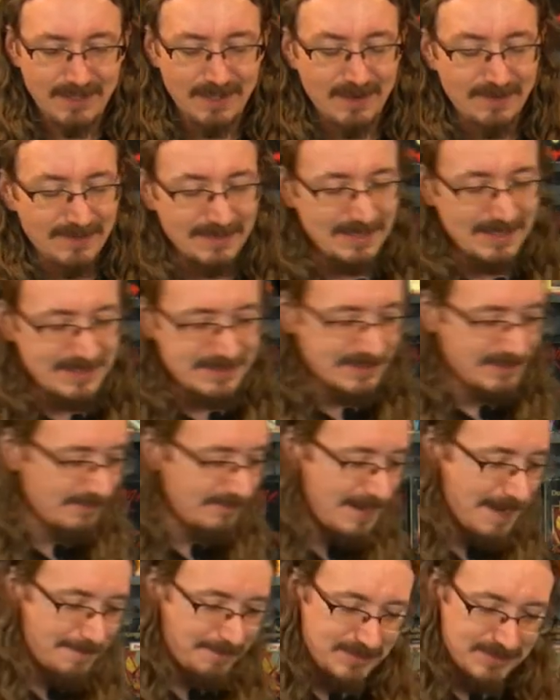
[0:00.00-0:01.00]
All right, let's uh,
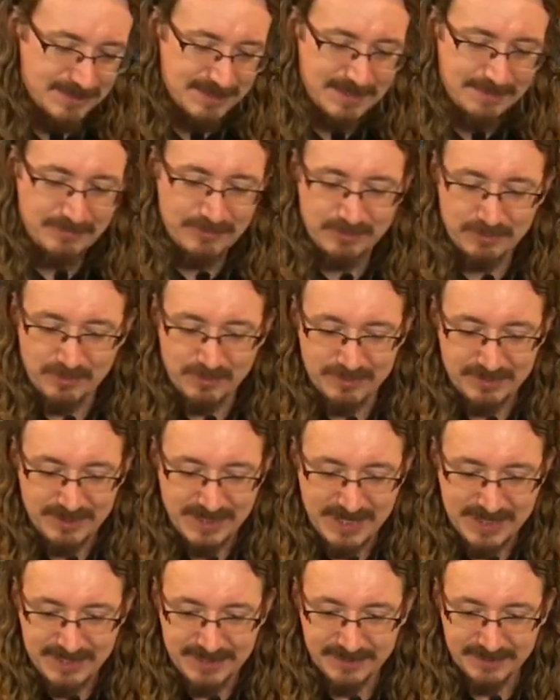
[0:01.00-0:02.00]
wrap this up with a
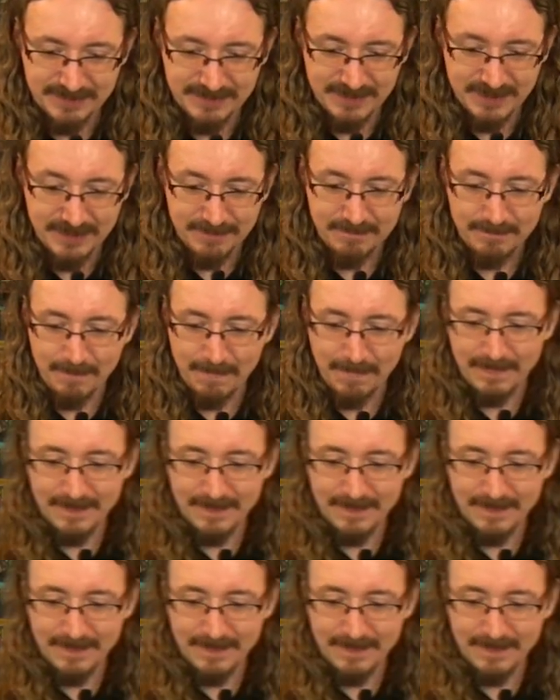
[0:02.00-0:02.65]
quotation then.